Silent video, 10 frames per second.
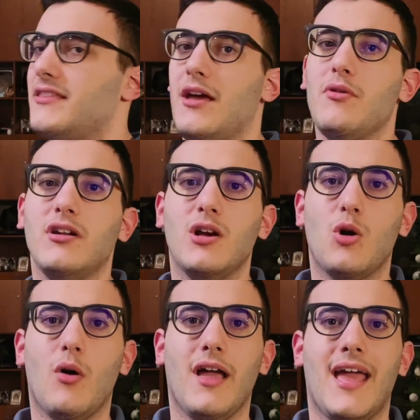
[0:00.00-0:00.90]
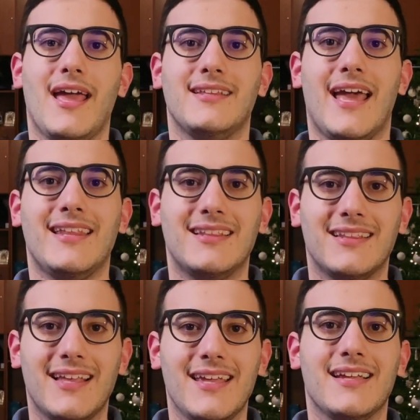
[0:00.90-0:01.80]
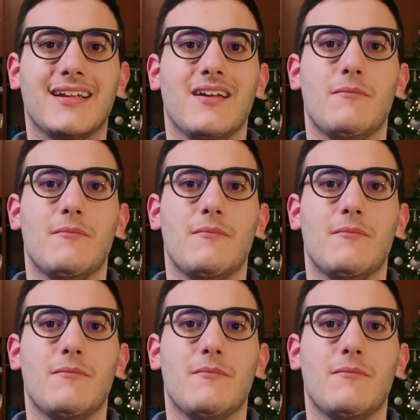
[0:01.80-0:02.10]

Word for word: then we're going to go ahead and link